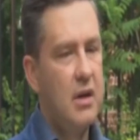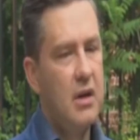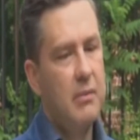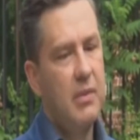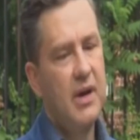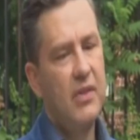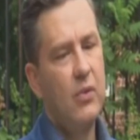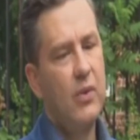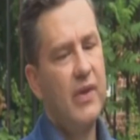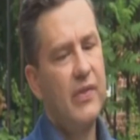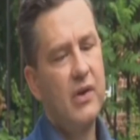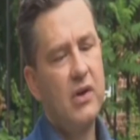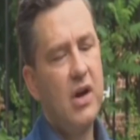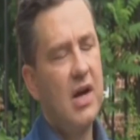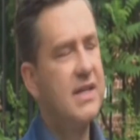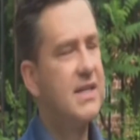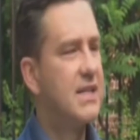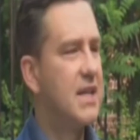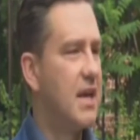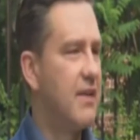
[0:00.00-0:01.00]
By the way, they're
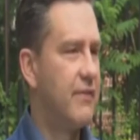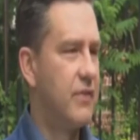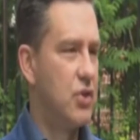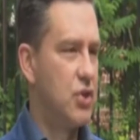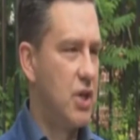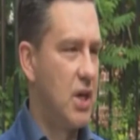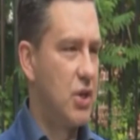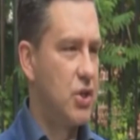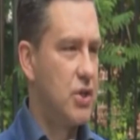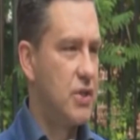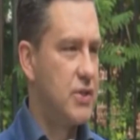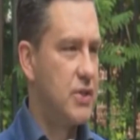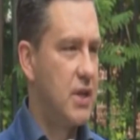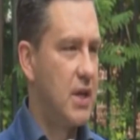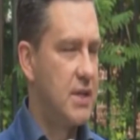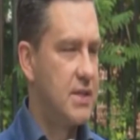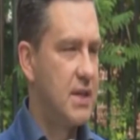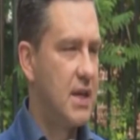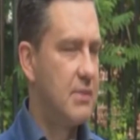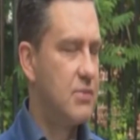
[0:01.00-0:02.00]
not safe injection
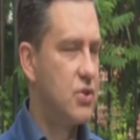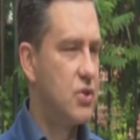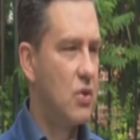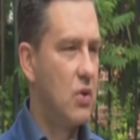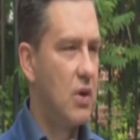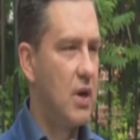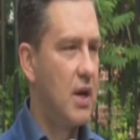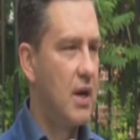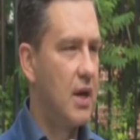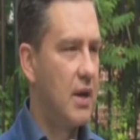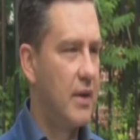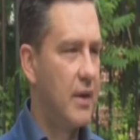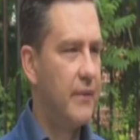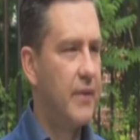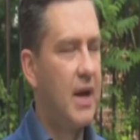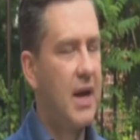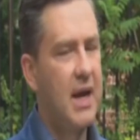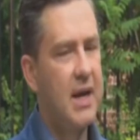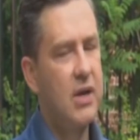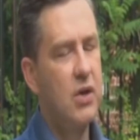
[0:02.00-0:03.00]
sites. I'm sorry.
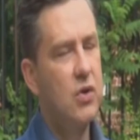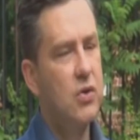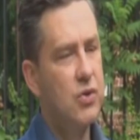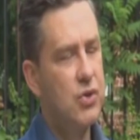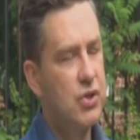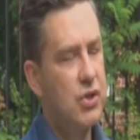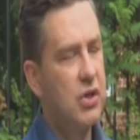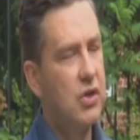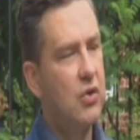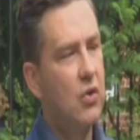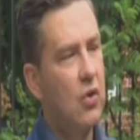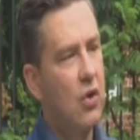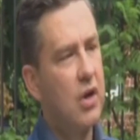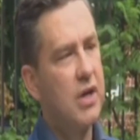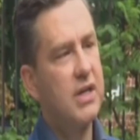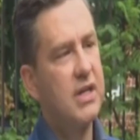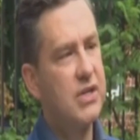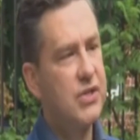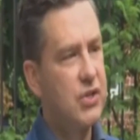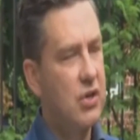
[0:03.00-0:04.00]
I used
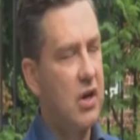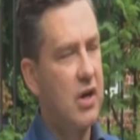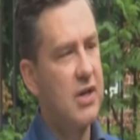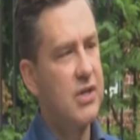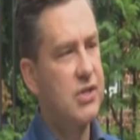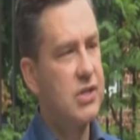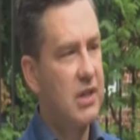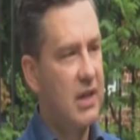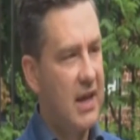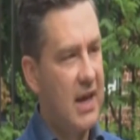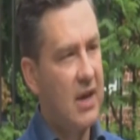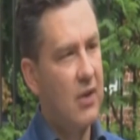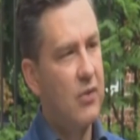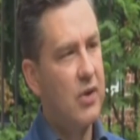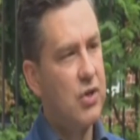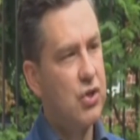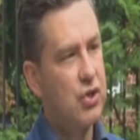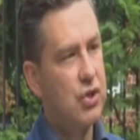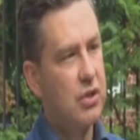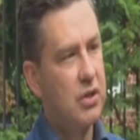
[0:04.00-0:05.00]
your dishonest
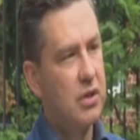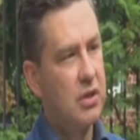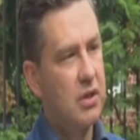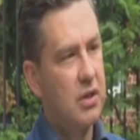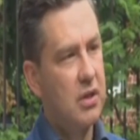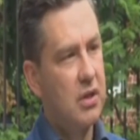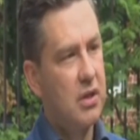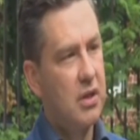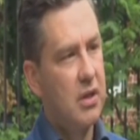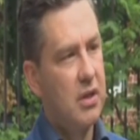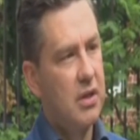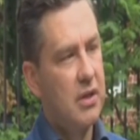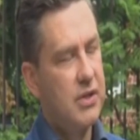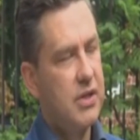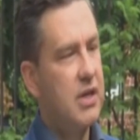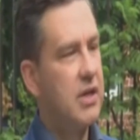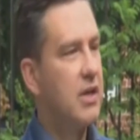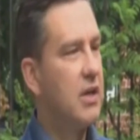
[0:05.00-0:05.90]
language. See,